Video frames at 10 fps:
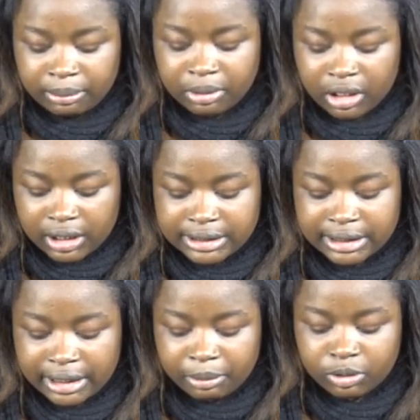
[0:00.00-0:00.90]
the color
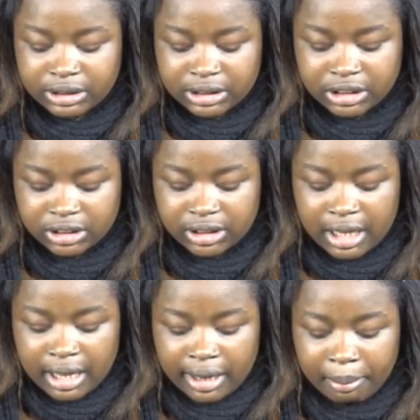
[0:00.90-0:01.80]
scheme consistent,
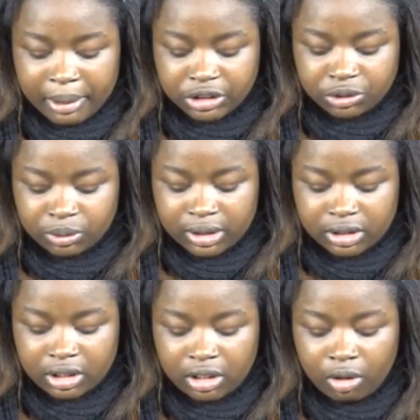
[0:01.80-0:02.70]
and I made sure
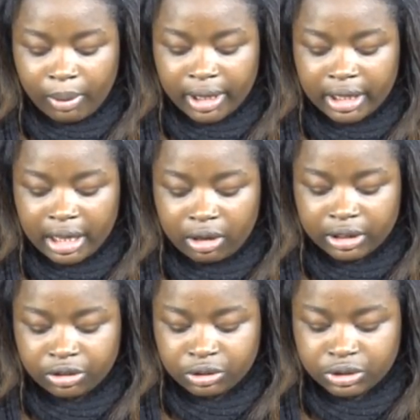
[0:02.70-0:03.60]
that the color white I
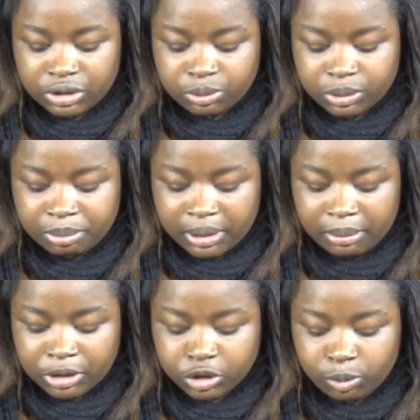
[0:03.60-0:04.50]
used would be
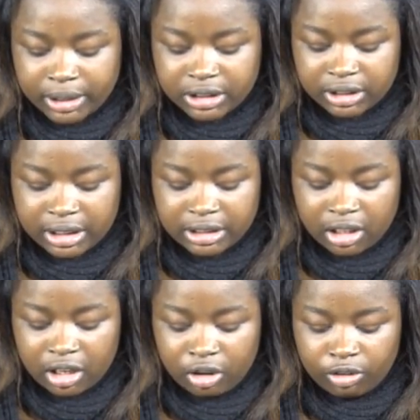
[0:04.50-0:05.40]
much whiter than the
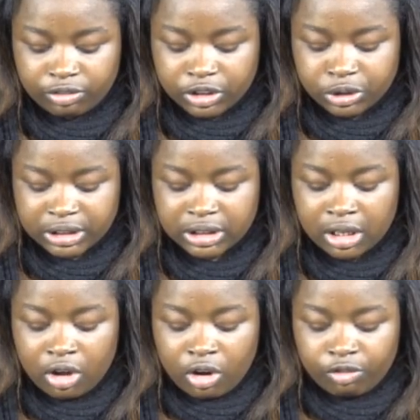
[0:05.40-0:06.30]
color of the dress
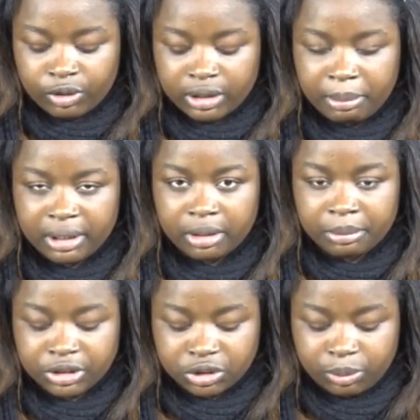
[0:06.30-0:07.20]
of what the main
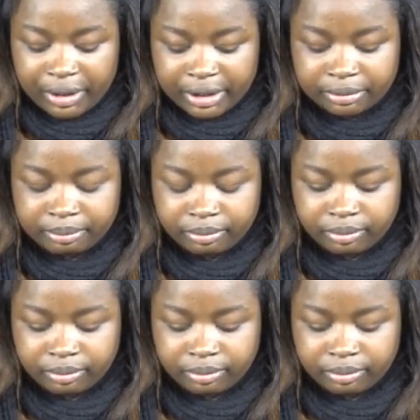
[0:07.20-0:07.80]
image is wearing.